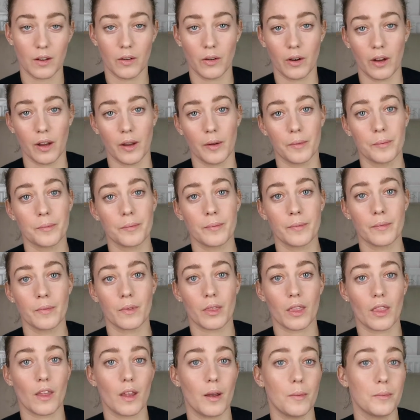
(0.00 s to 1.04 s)
Okay,
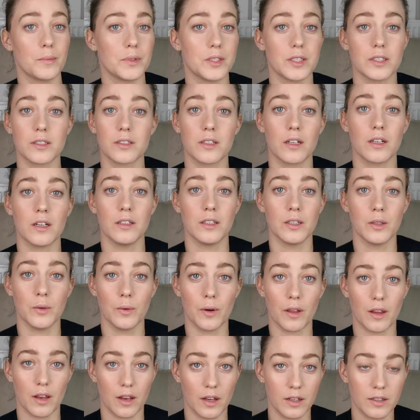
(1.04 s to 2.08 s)
I'm just gonna
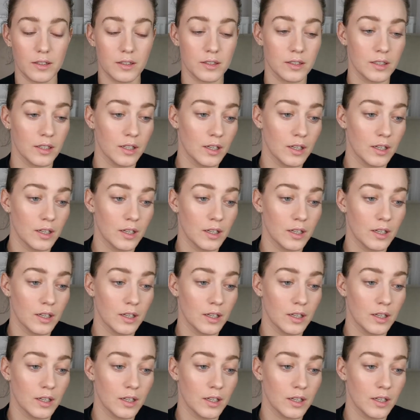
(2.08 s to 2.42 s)
deal with it.